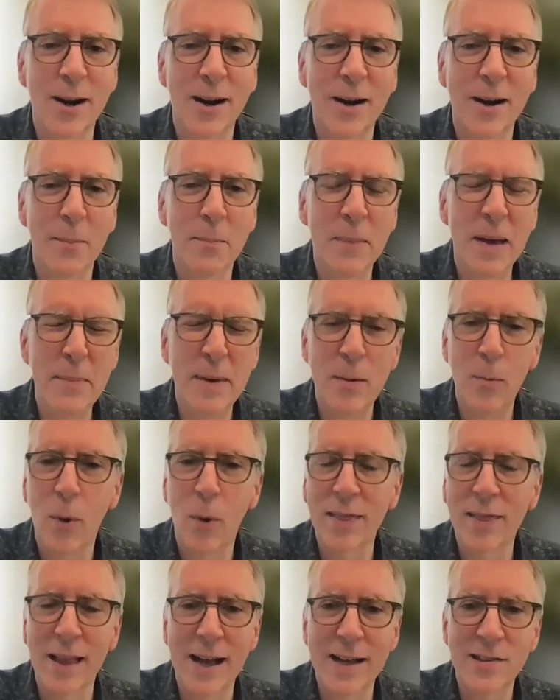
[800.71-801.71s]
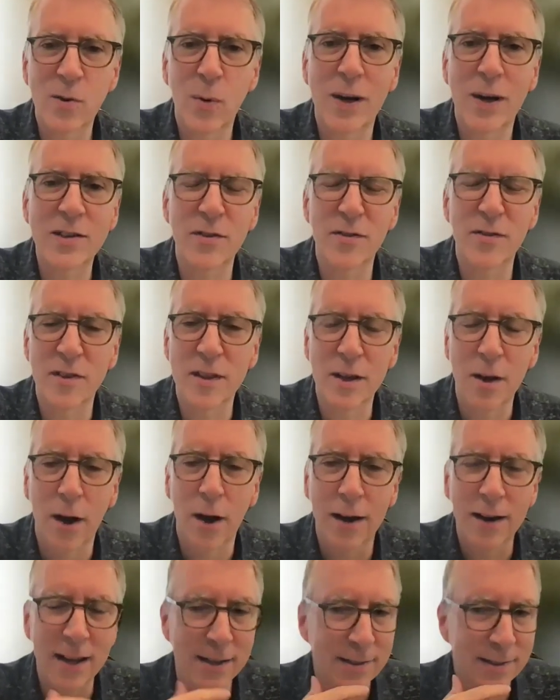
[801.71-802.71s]
Um, maybe one last question for the
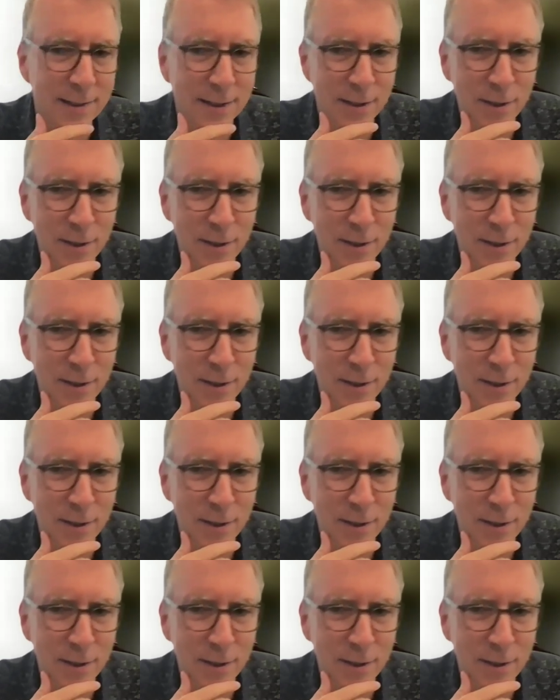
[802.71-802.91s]
audience,